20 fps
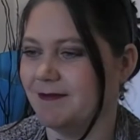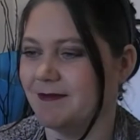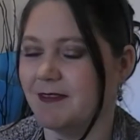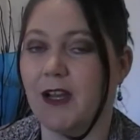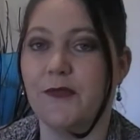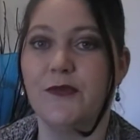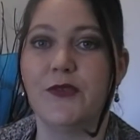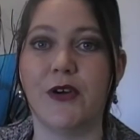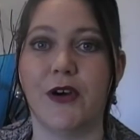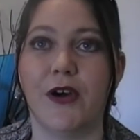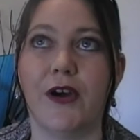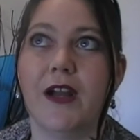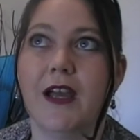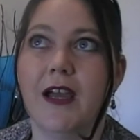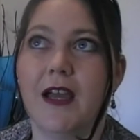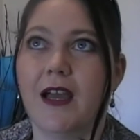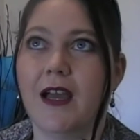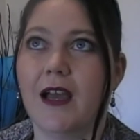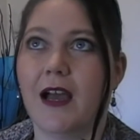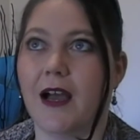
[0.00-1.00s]
I've got
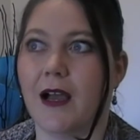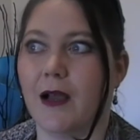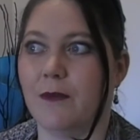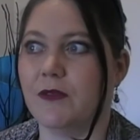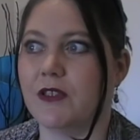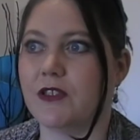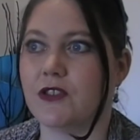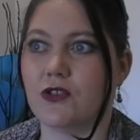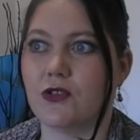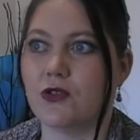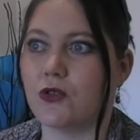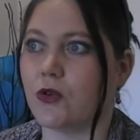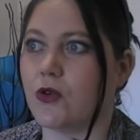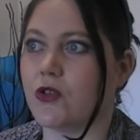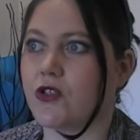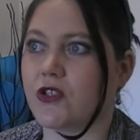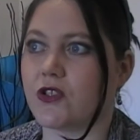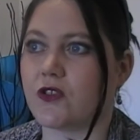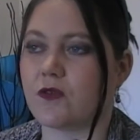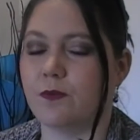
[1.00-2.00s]
this
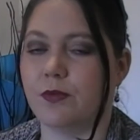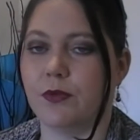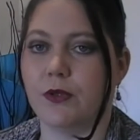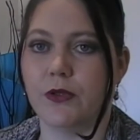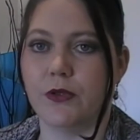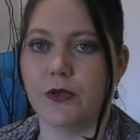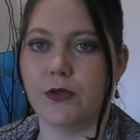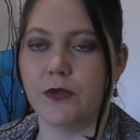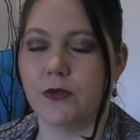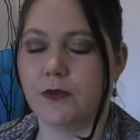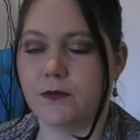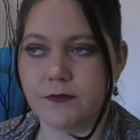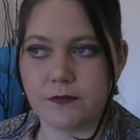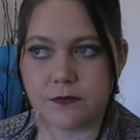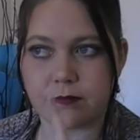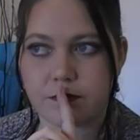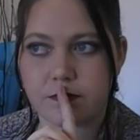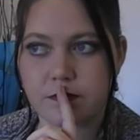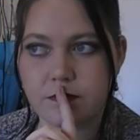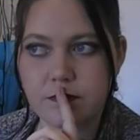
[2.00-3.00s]
gorgeous blue
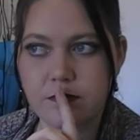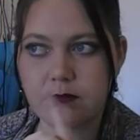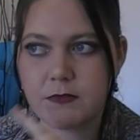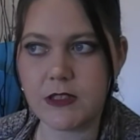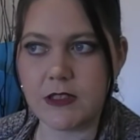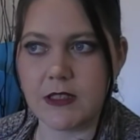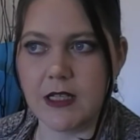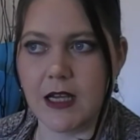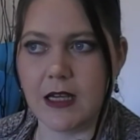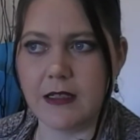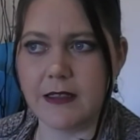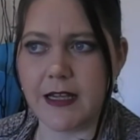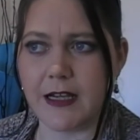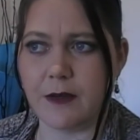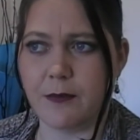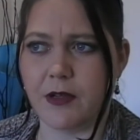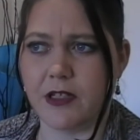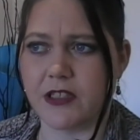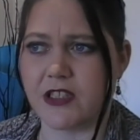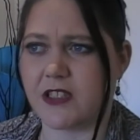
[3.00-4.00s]
nail
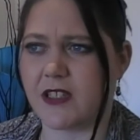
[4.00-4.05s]
polish.